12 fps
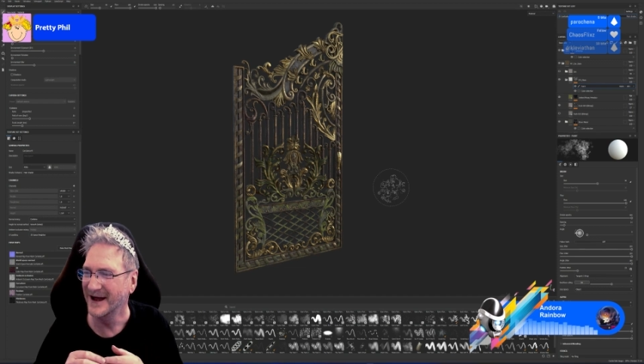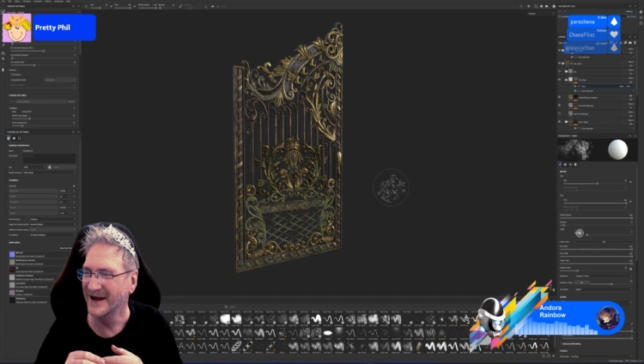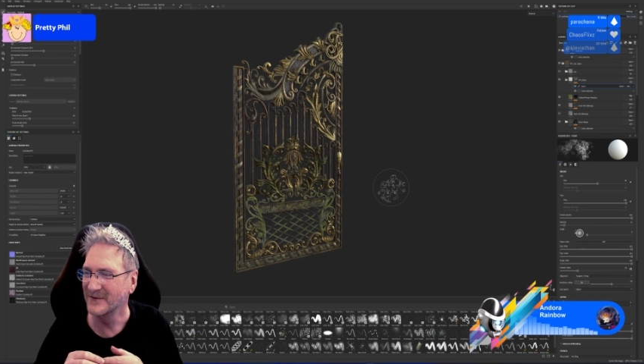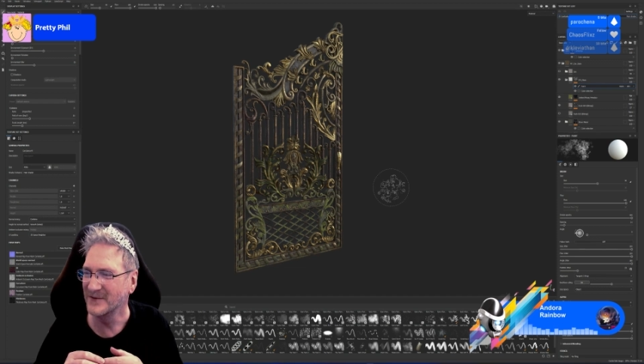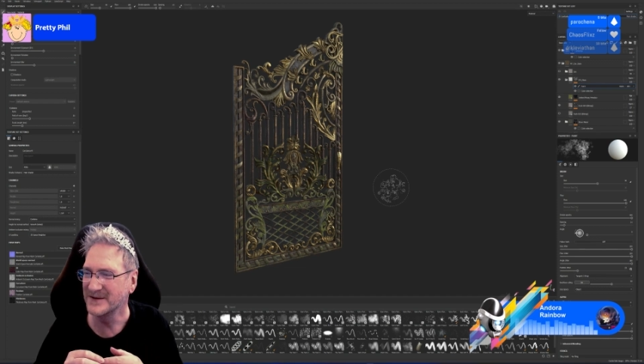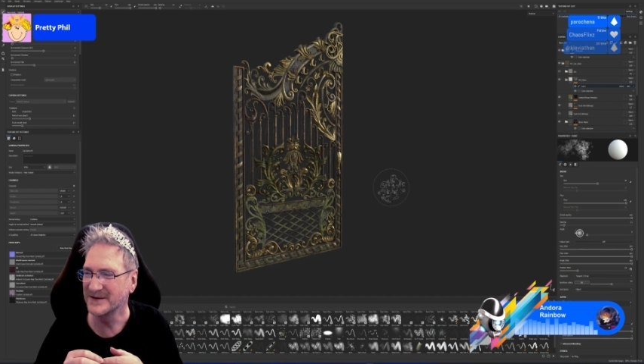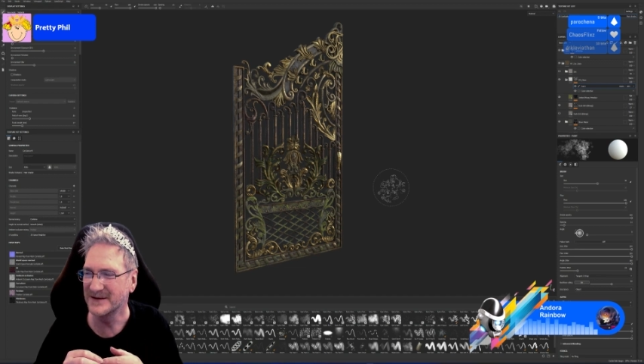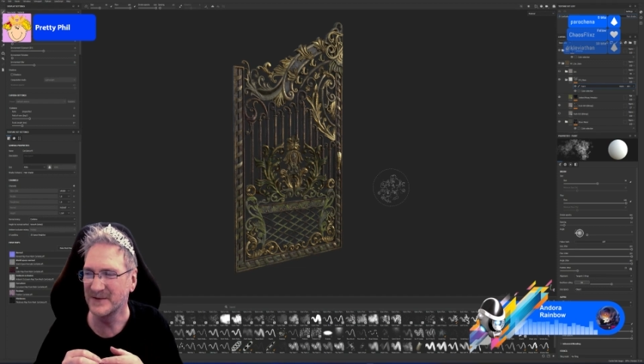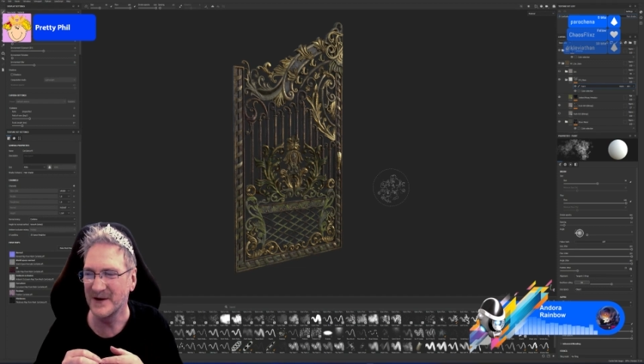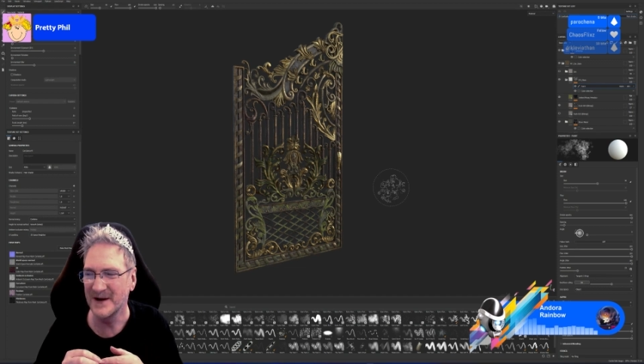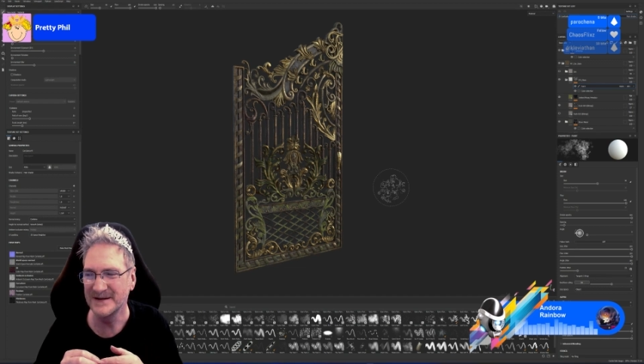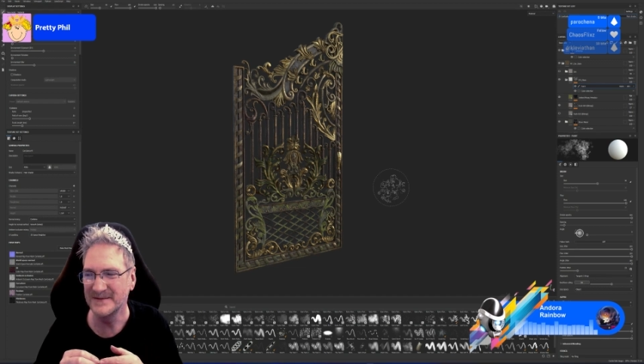Wouldn't
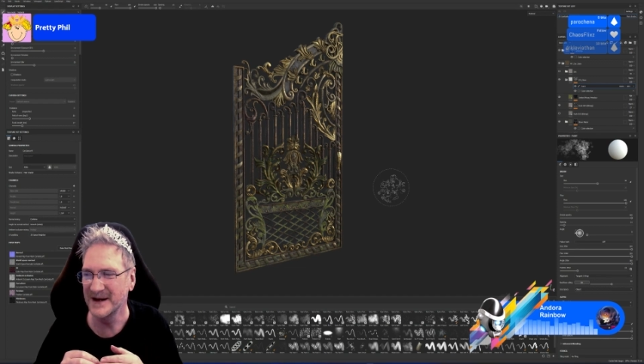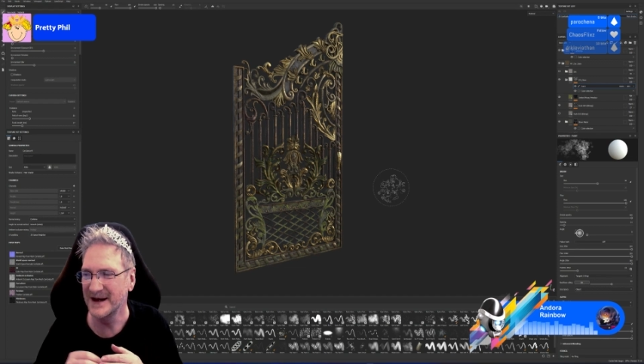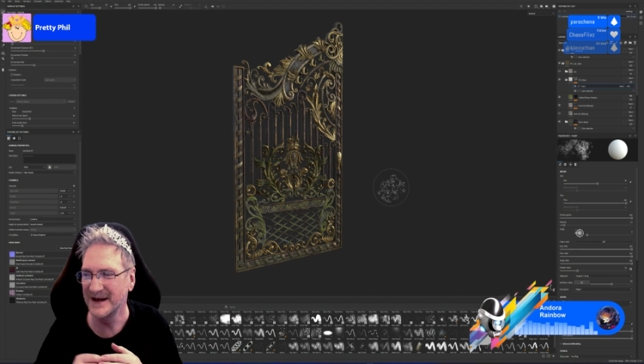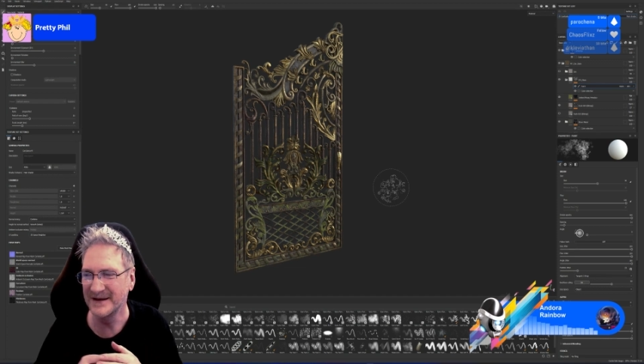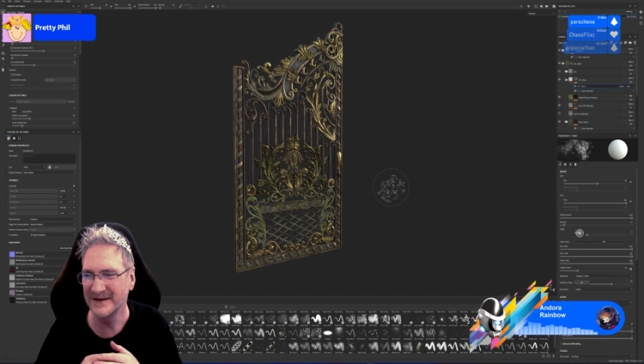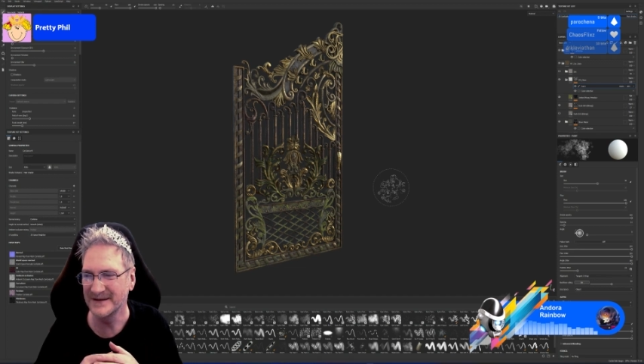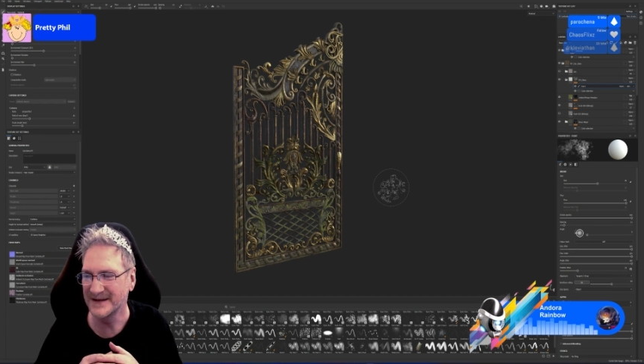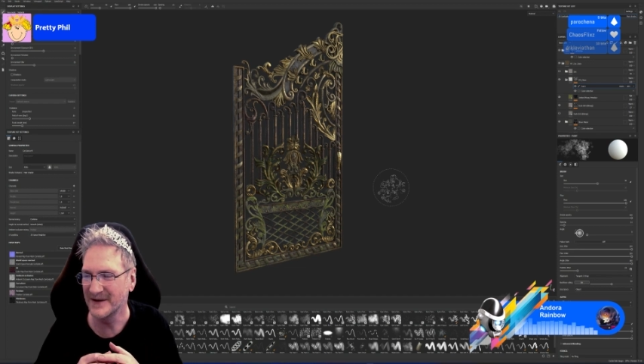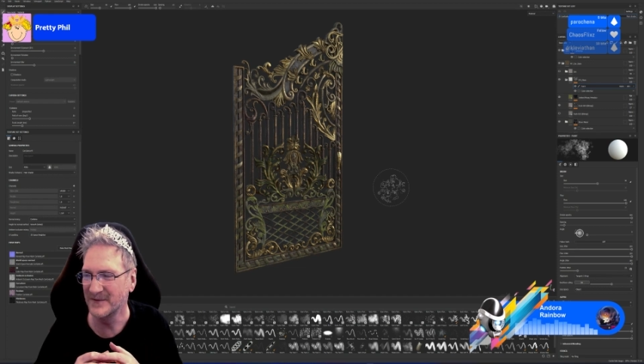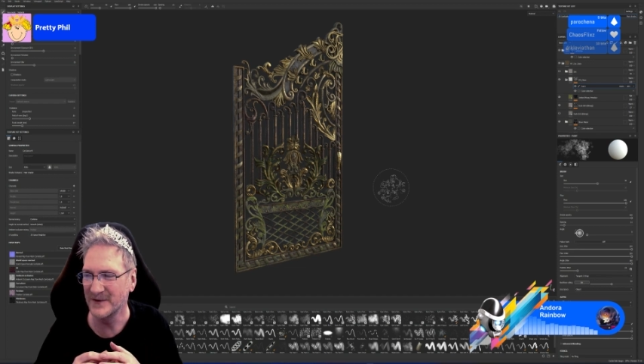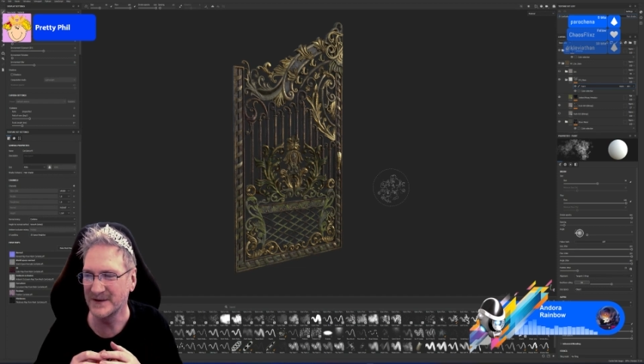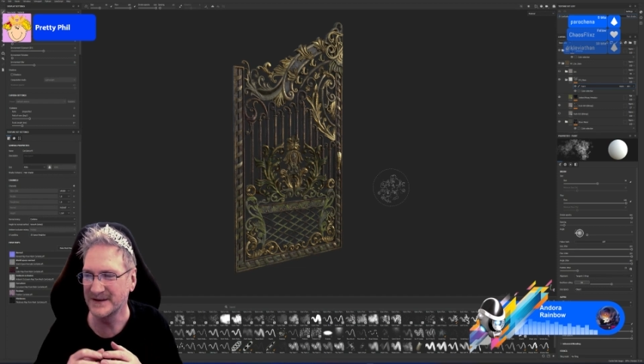surprise me either, as
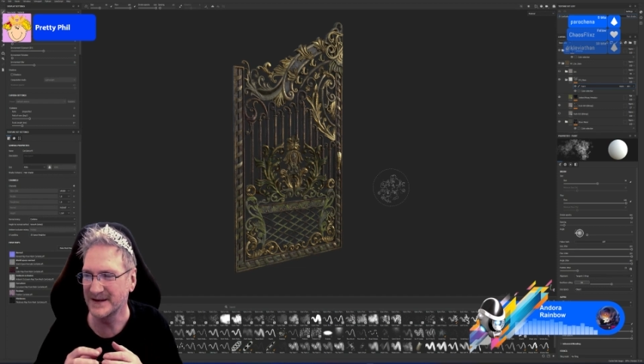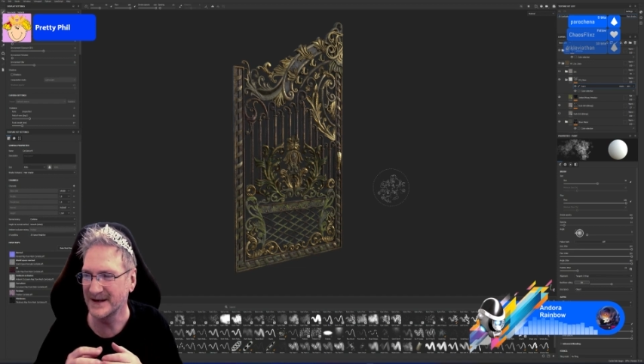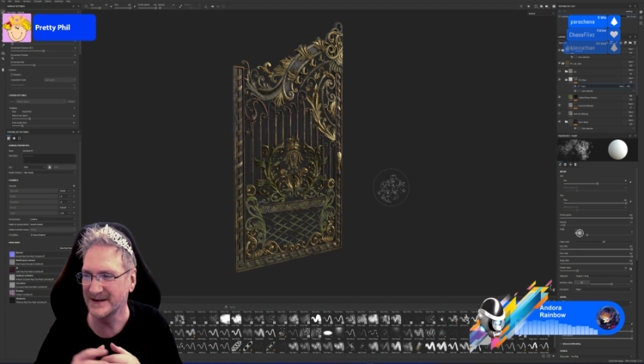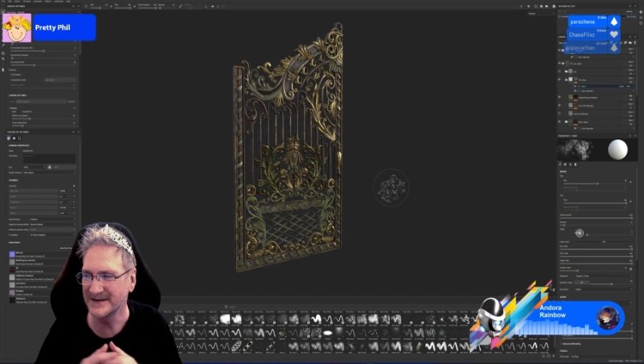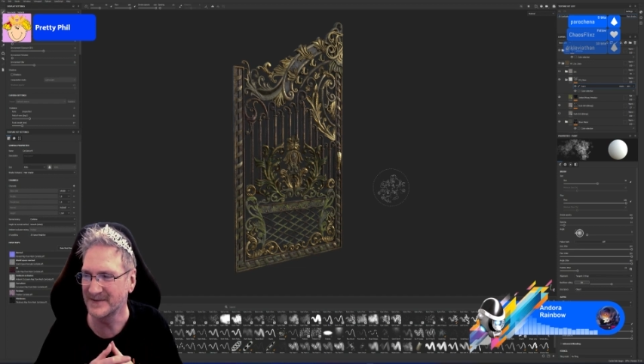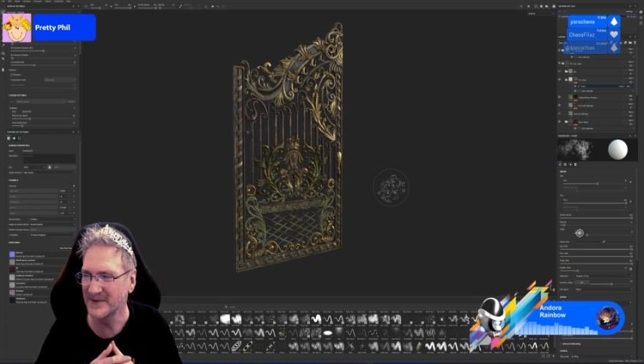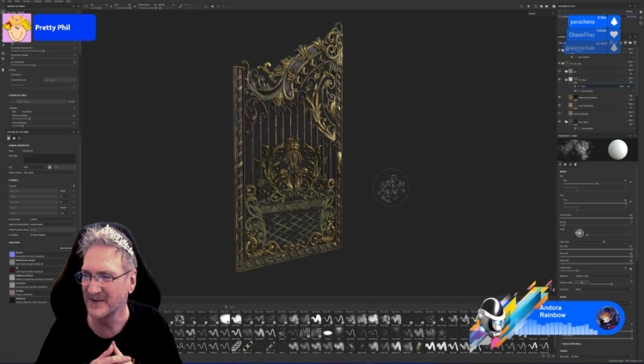Helpwood says.